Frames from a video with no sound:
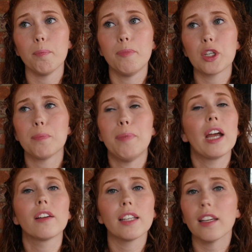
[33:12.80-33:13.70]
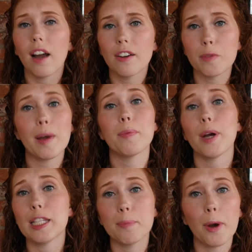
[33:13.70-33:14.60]
just barely under my
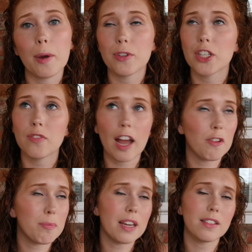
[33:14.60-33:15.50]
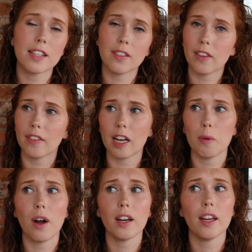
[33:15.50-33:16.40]
price point, which is fine with me because it's everything that I
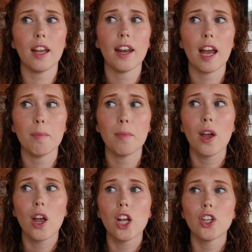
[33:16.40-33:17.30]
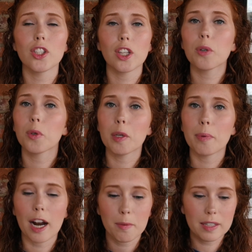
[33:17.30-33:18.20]
wanted. And I'm just like really
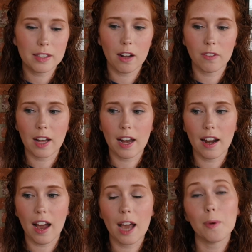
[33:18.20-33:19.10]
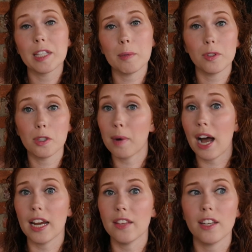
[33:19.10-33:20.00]
proud of myself that I was able to
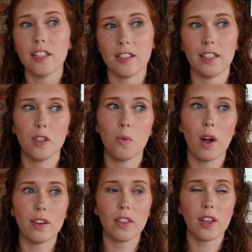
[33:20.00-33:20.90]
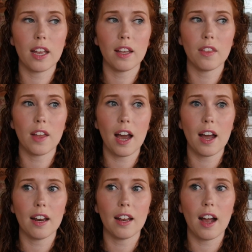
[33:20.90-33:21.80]
buy it, that it's like the one thing
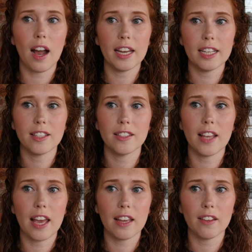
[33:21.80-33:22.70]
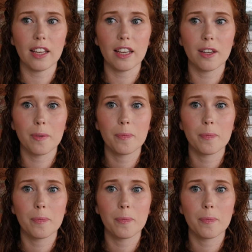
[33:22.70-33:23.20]
that I get to say, like